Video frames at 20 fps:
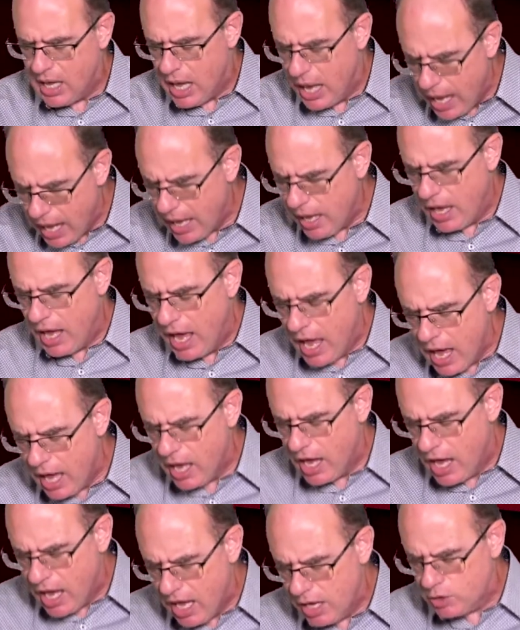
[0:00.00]
Hey,
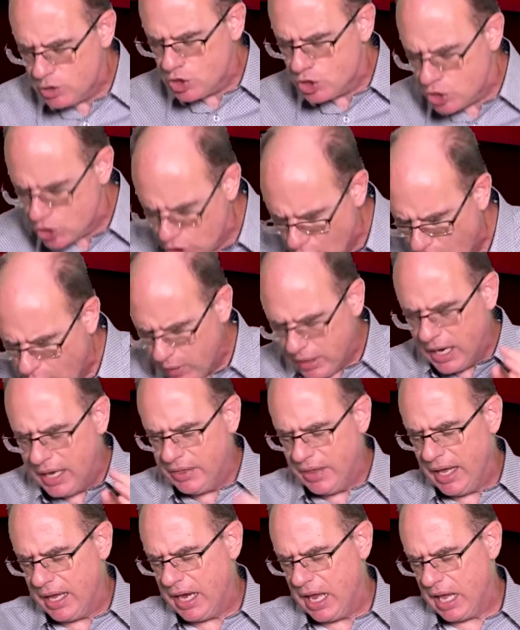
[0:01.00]
hey, hey, show
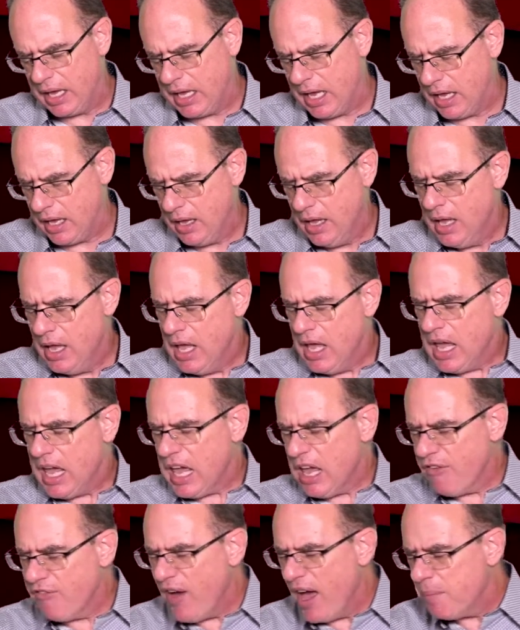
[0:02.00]
kanareke.
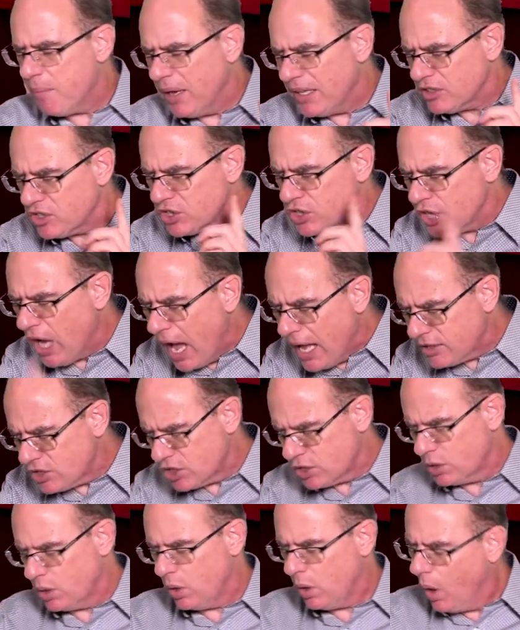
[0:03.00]
If I but
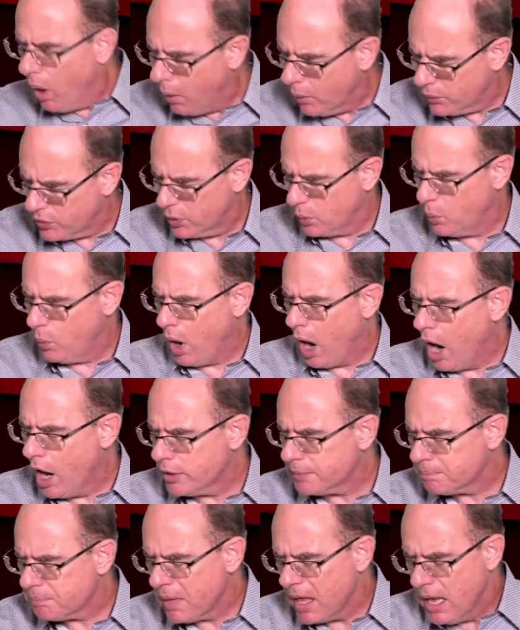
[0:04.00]
touch, ho, the
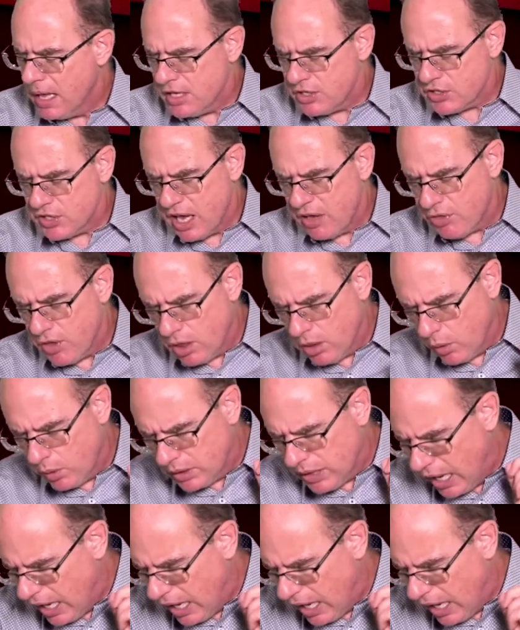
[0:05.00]
word, saith the Lord